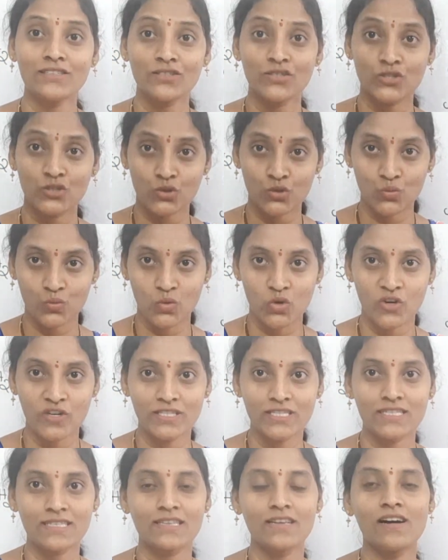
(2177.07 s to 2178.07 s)
towards
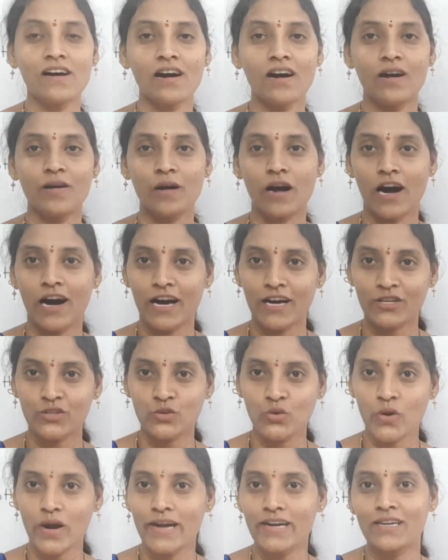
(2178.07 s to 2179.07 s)
the ortho
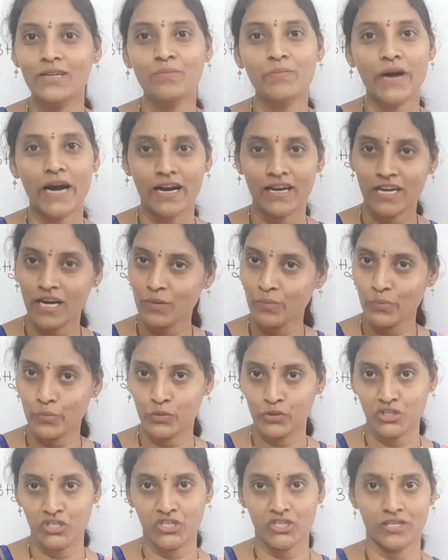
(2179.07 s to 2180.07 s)
and para
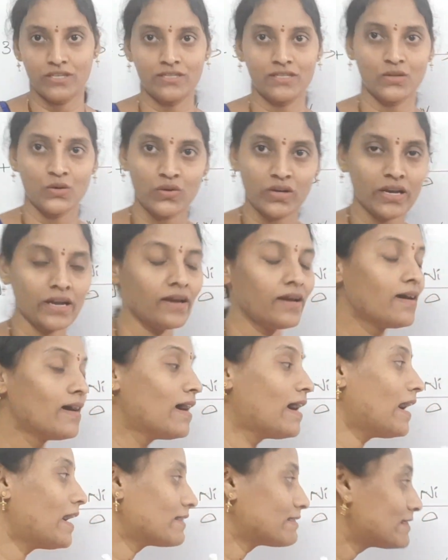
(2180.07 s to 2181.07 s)
positions, okay.
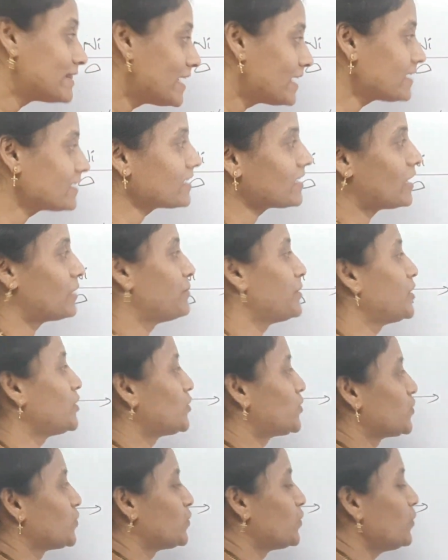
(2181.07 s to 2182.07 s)
And then coming
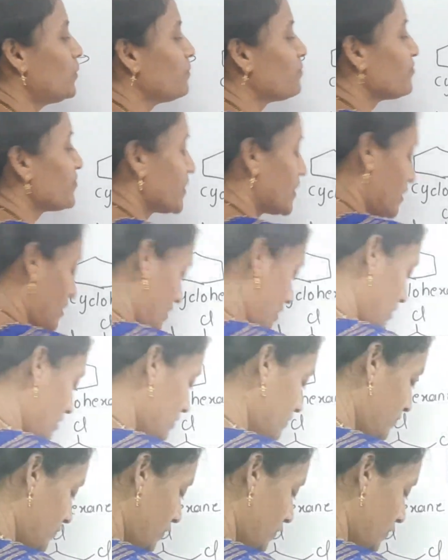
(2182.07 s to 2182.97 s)
to if